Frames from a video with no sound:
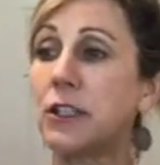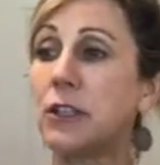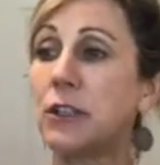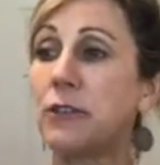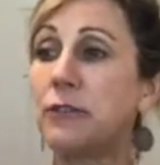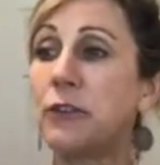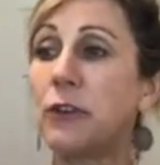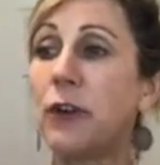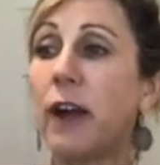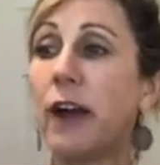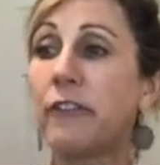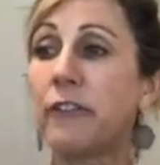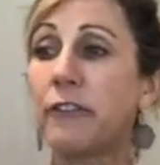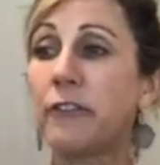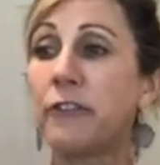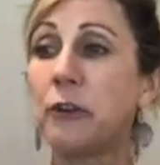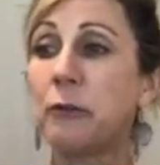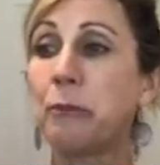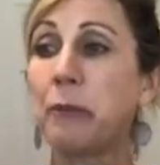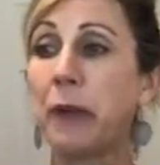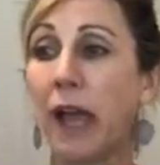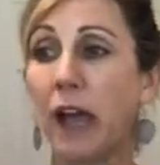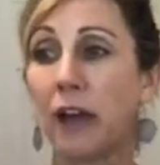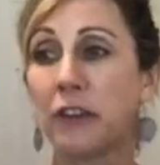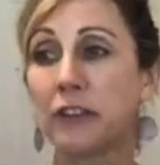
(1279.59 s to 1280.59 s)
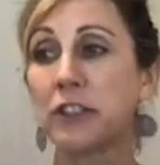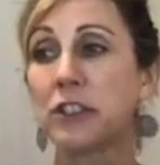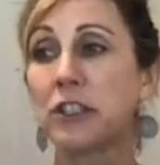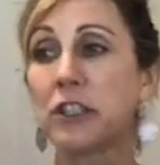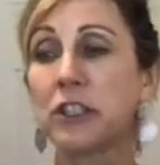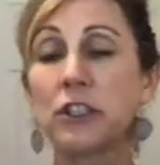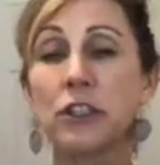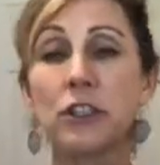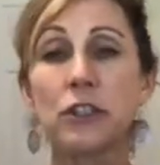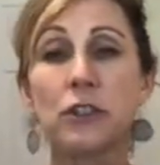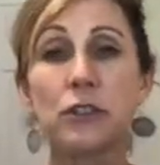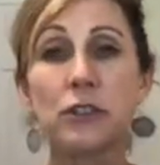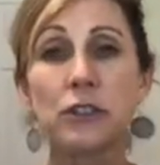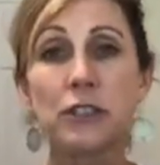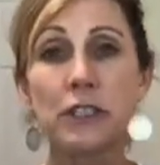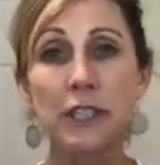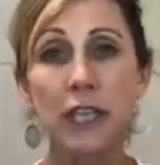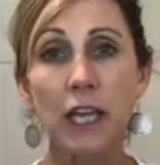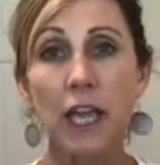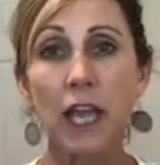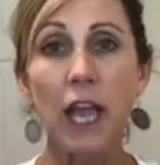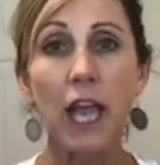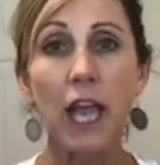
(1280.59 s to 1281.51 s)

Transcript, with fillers: if you have a few pounds to lose,